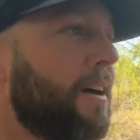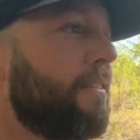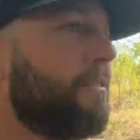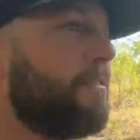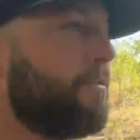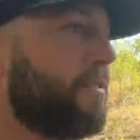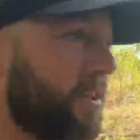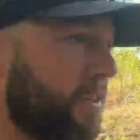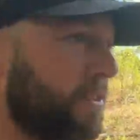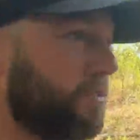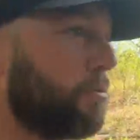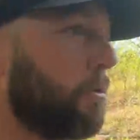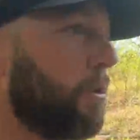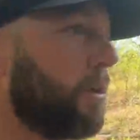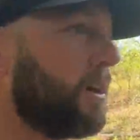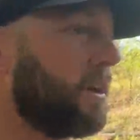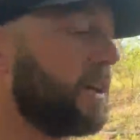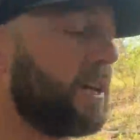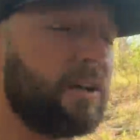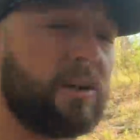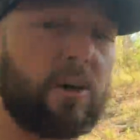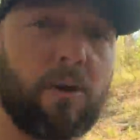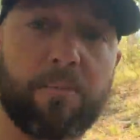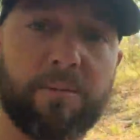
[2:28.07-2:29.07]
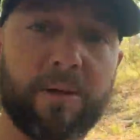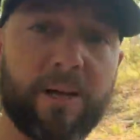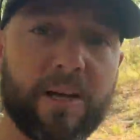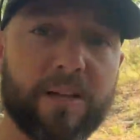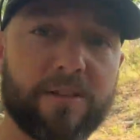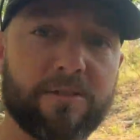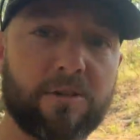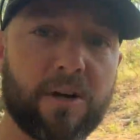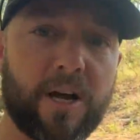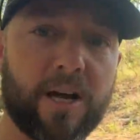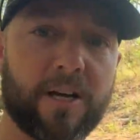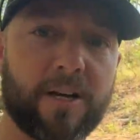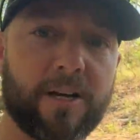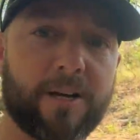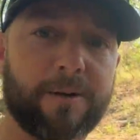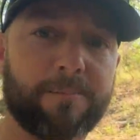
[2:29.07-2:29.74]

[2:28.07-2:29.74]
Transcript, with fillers: fence work. It all begins right here.